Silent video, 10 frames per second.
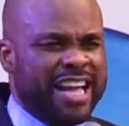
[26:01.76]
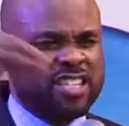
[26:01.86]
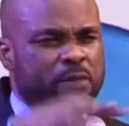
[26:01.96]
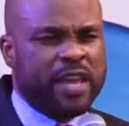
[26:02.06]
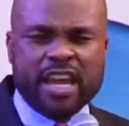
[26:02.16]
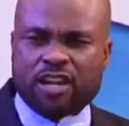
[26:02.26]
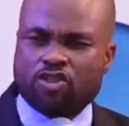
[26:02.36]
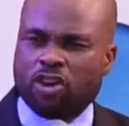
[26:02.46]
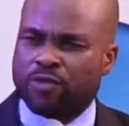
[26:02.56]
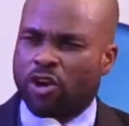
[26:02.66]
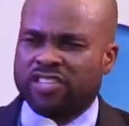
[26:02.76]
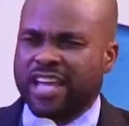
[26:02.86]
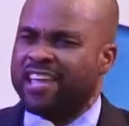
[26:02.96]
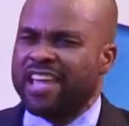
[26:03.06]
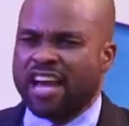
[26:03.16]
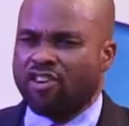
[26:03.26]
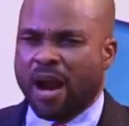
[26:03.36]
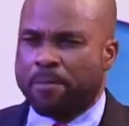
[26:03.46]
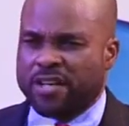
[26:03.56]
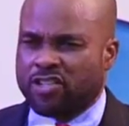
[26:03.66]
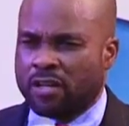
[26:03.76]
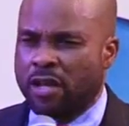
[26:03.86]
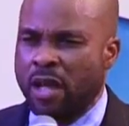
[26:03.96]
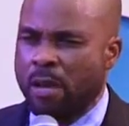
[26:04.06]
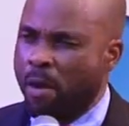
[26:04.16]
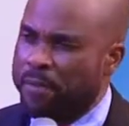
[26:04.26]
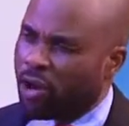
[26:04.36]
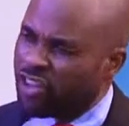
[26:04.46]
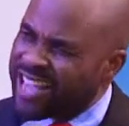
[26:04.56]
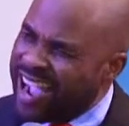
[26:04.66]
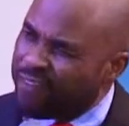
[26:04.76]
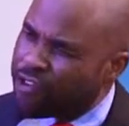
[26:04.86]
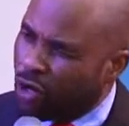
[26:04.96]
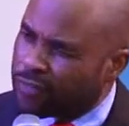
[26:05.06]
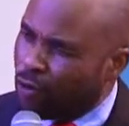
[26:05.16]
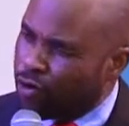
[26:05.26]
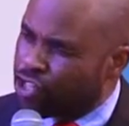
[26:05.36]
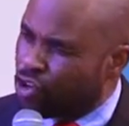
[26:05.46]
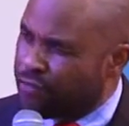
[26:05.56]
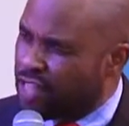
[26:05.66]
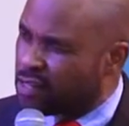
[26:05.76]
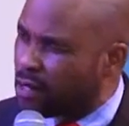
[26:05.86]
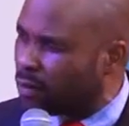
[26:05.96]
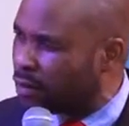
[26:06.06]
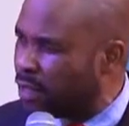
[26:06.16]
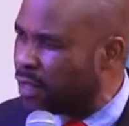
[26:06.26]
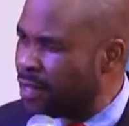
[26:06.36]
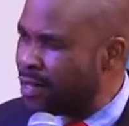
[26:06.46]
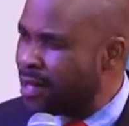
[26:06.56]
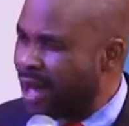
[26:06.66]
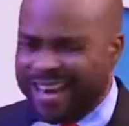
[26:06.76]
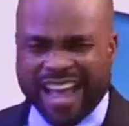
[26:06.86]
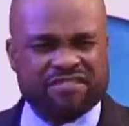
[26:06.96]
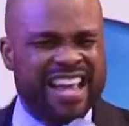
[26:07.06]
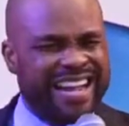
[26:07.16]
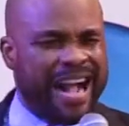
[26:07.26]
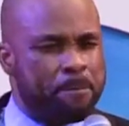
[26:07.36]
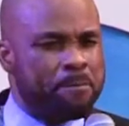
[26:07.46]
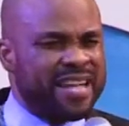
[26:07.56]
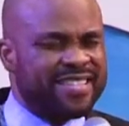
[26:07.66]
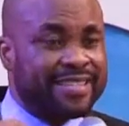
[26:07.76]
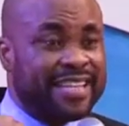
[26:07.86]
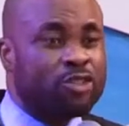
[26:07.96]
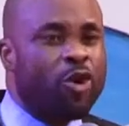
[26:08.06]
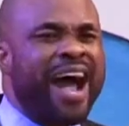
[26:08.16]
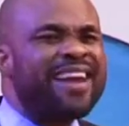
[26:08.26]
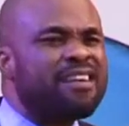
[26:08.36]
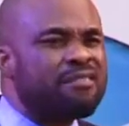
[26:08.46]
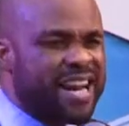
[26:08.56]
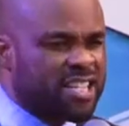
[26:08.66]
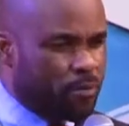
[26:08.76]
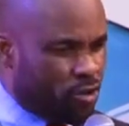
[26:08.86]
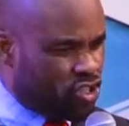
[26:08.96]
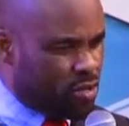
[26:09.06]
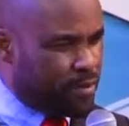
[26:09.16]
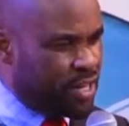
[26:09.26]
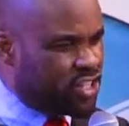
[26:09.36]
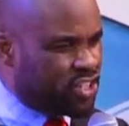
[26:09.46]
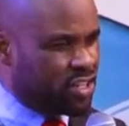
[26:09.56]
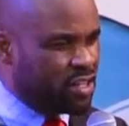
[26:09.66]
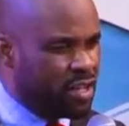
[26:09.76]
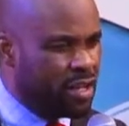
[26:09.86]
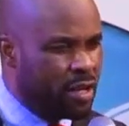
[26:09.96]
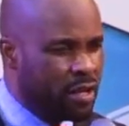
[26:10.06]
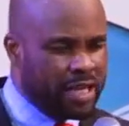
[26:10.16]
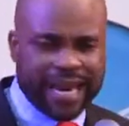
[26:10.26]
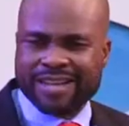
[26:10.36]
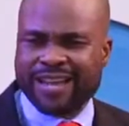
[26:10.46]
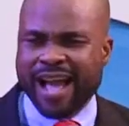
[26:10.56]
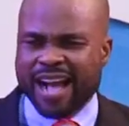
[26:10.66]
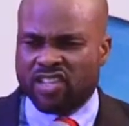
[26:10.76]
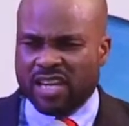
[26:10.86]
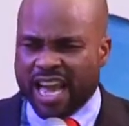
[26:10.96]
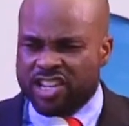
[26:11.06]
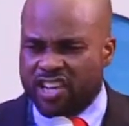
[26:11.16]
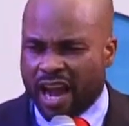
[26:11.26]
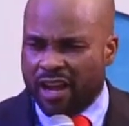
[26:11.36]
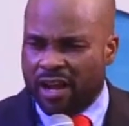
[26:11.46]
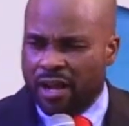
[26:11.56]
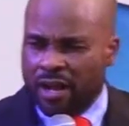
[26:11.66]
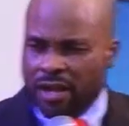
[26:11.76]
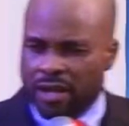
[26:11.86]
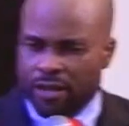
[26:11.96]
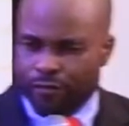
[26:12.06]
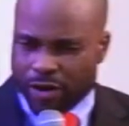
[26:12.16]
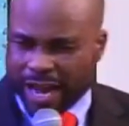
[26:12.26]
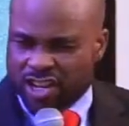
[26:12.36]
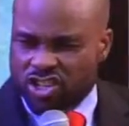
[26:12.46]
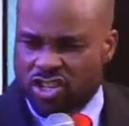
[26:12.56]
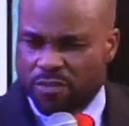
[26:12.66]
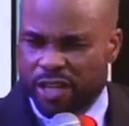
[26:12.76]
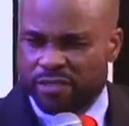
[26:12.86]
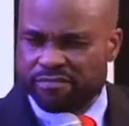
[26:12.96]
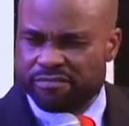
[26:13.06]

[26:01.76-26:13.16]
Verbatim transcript: they are speaking in tongues, because they hear another person, but because they have the authority of the Son and they have the capacity to handle responsibility. Elijah asked Elisha, If you can see me.